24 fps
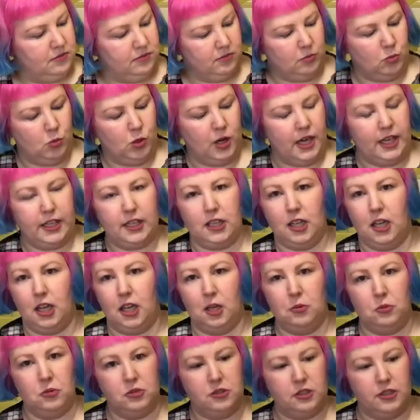white
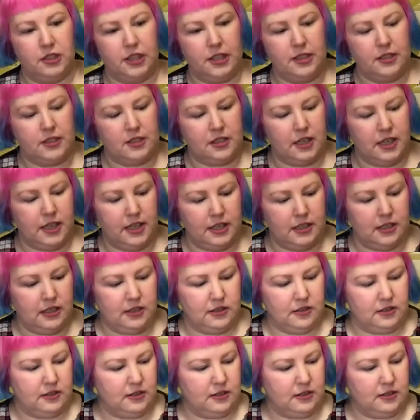cardboard on the inside,